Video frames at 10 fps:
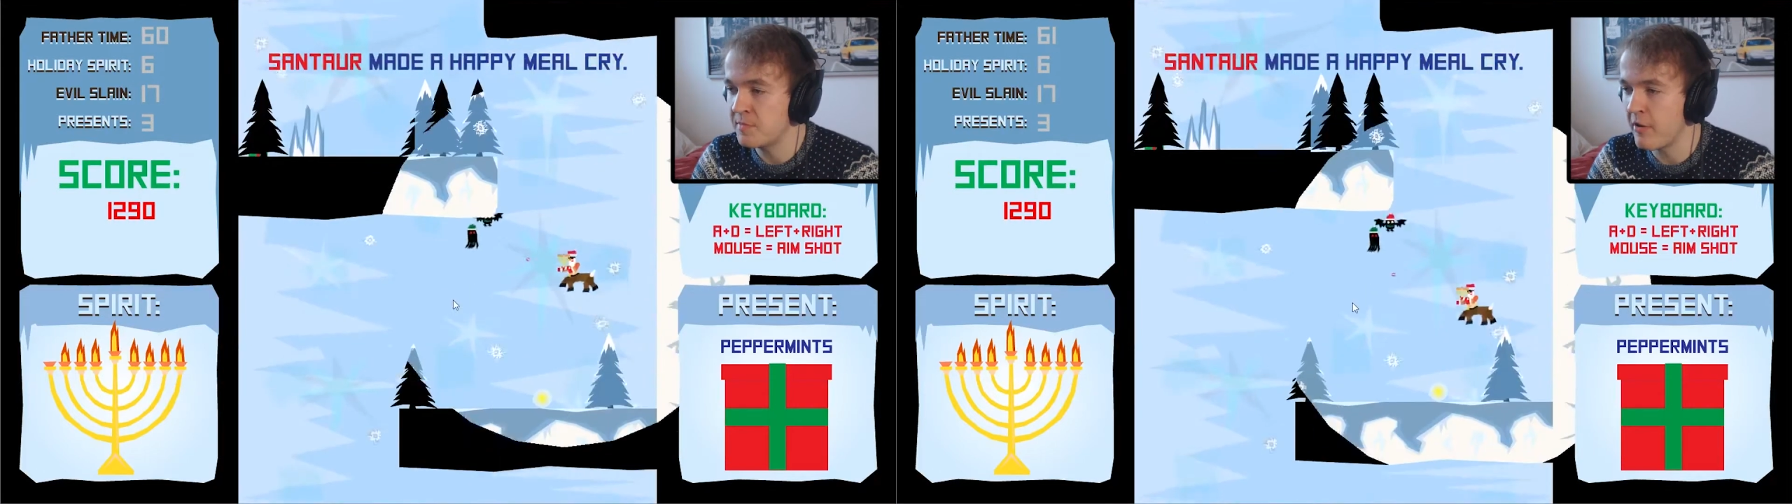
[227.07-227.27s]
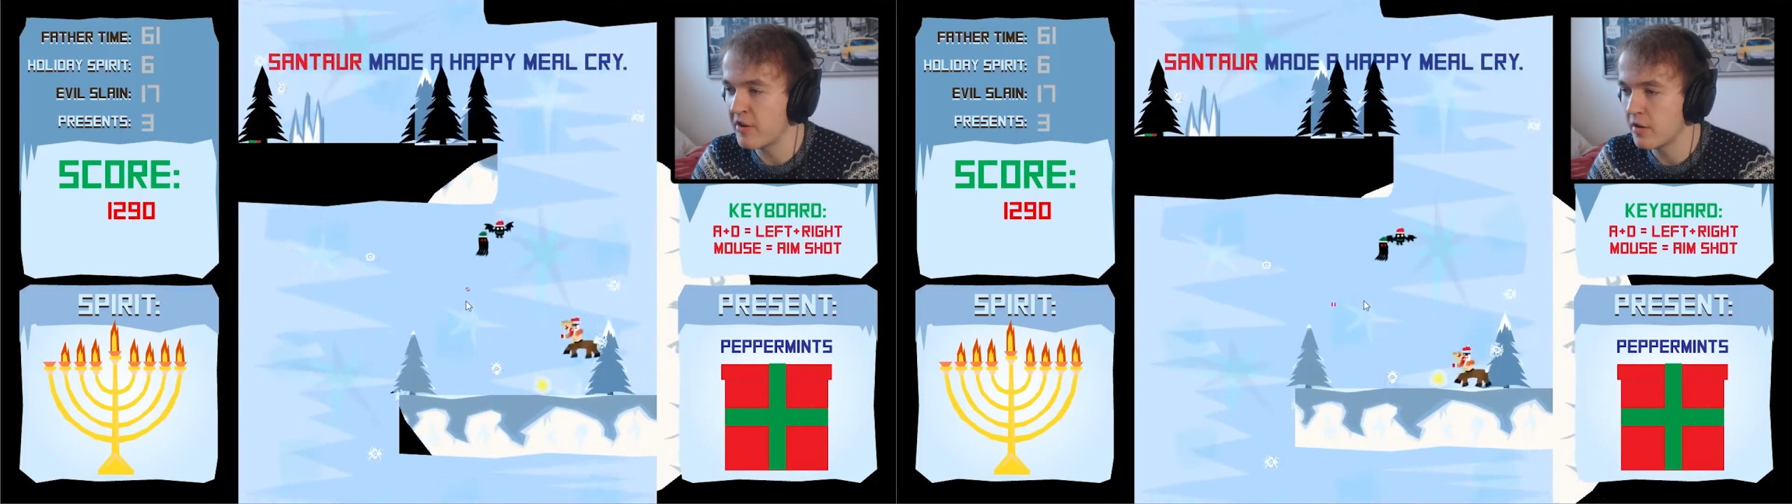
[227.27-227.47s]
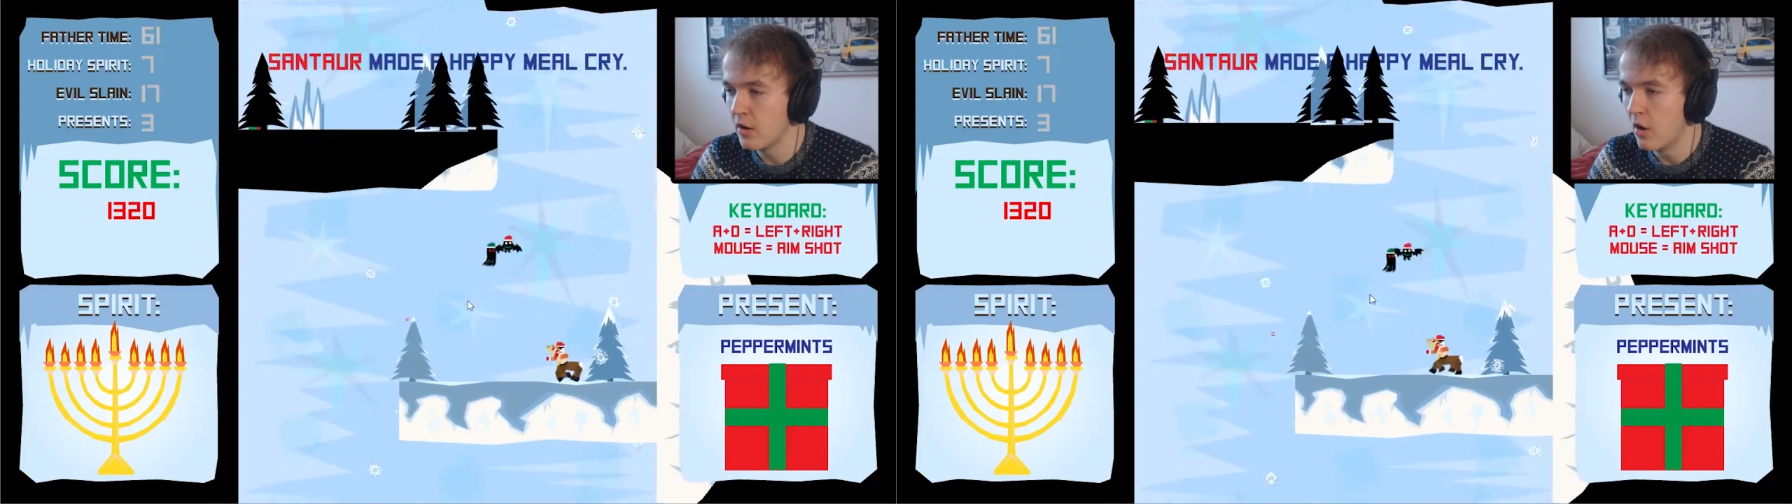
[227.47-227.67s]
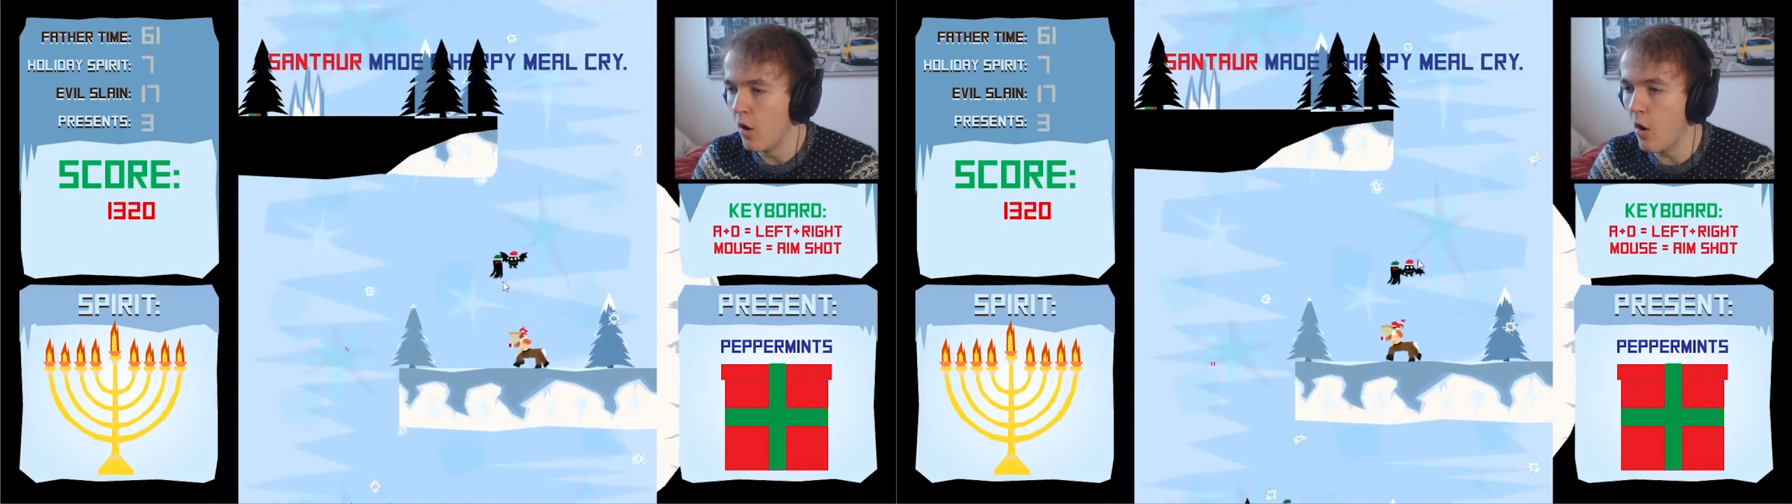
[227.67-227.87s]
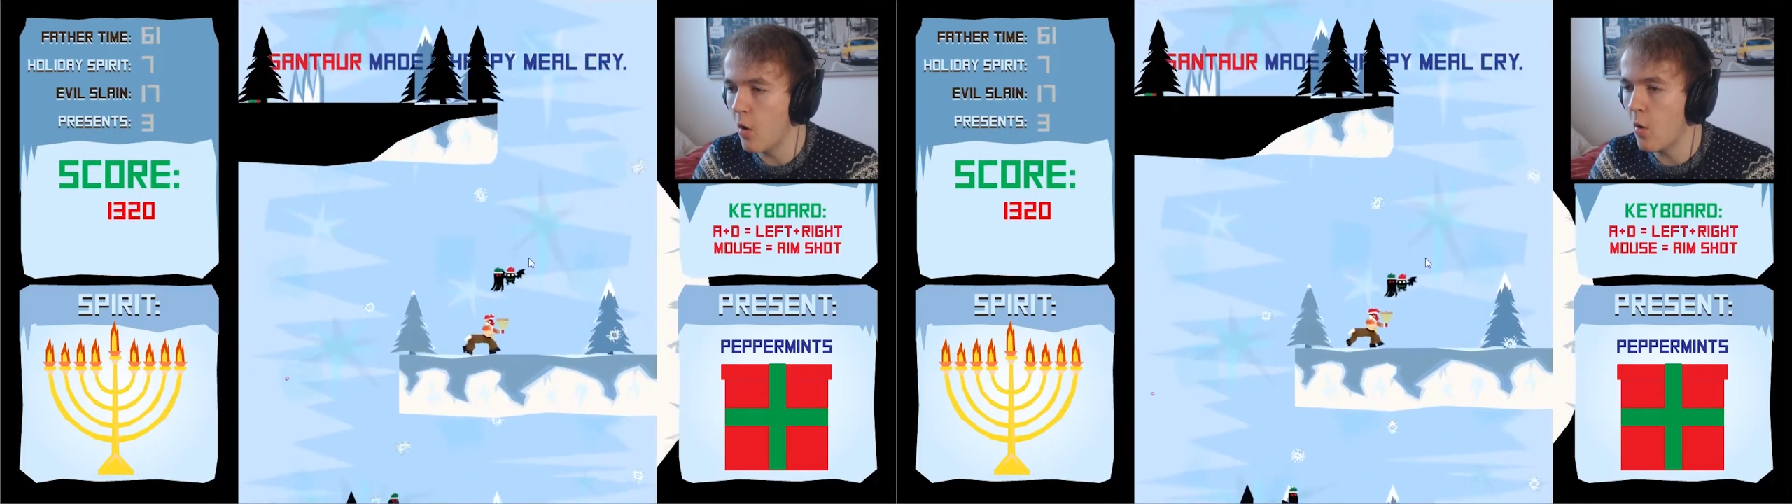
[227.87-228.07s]
a spirit.
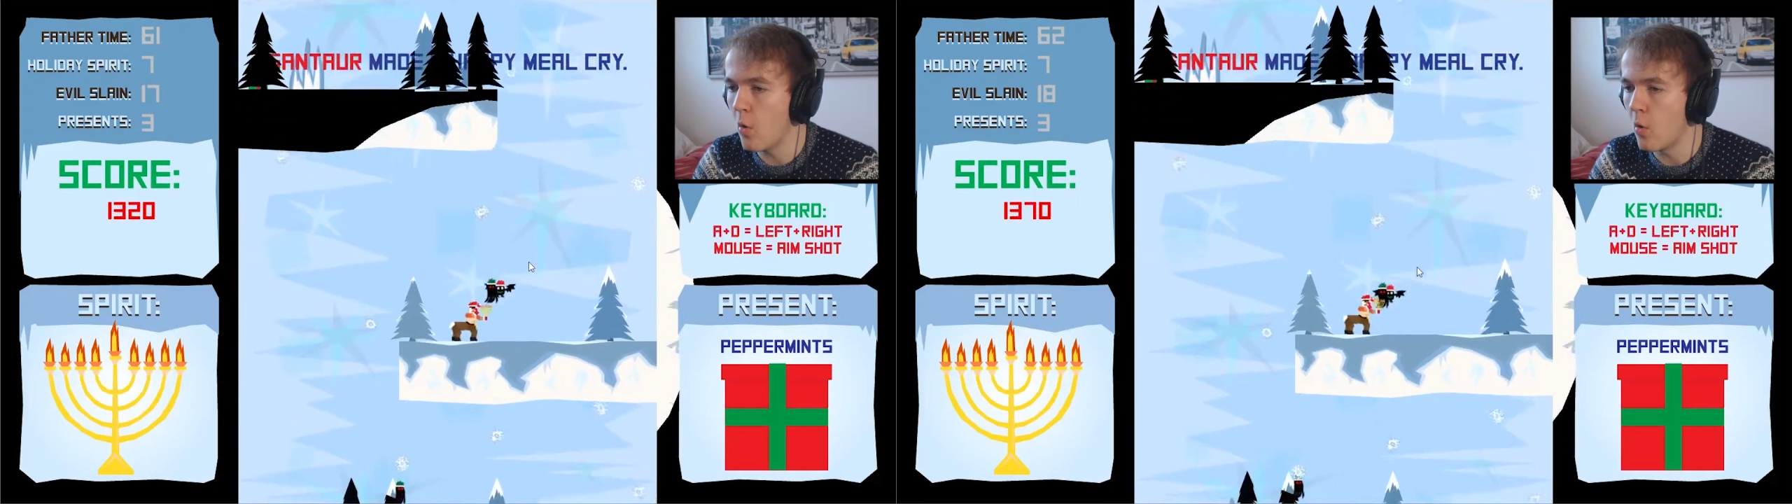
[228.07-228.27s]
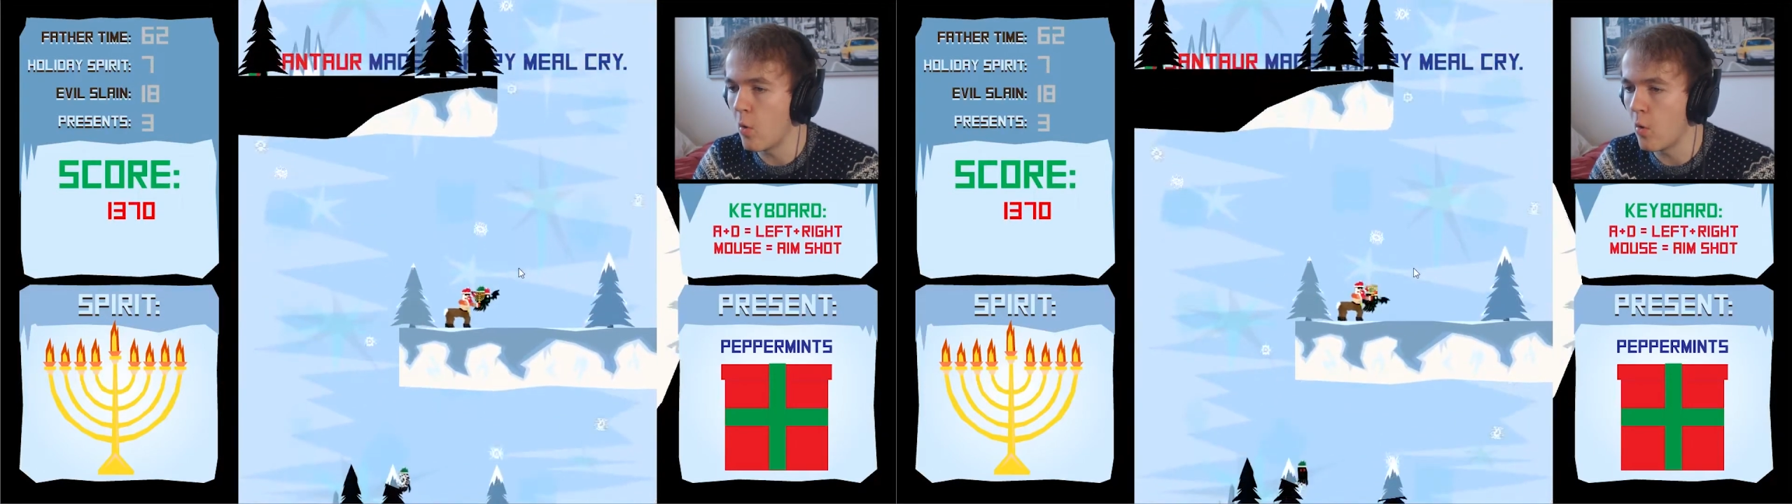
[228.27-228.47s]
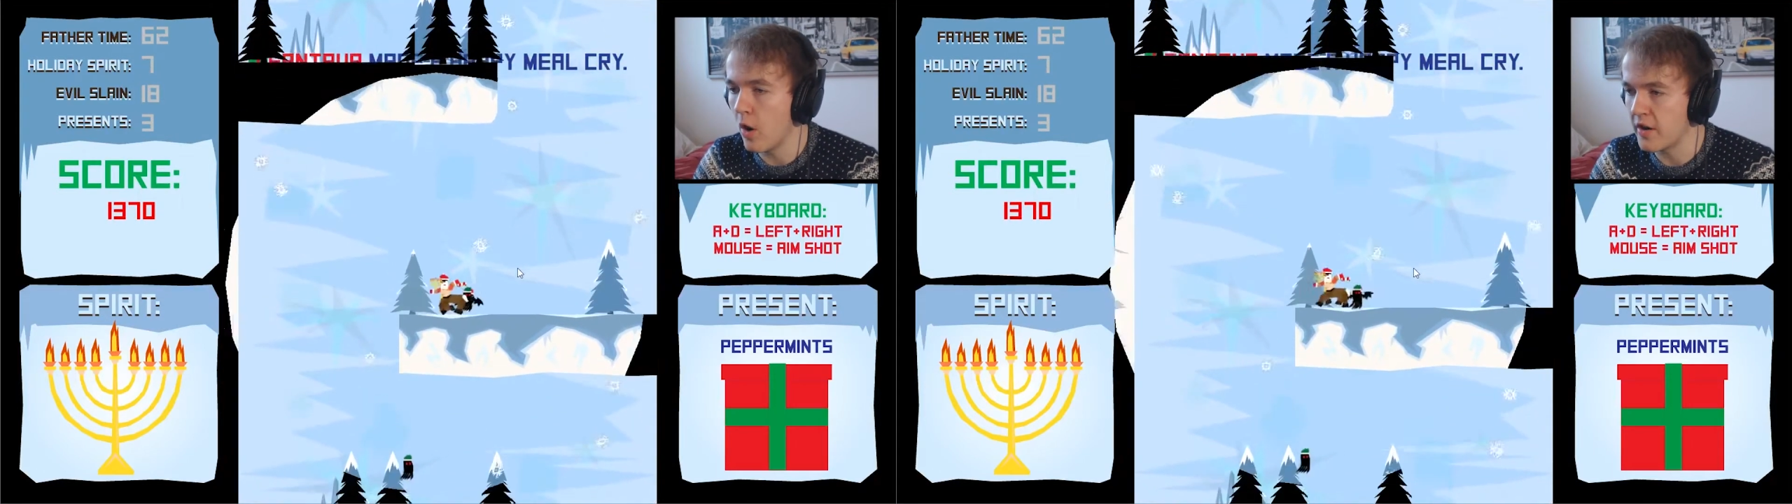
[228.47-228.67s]
Oh,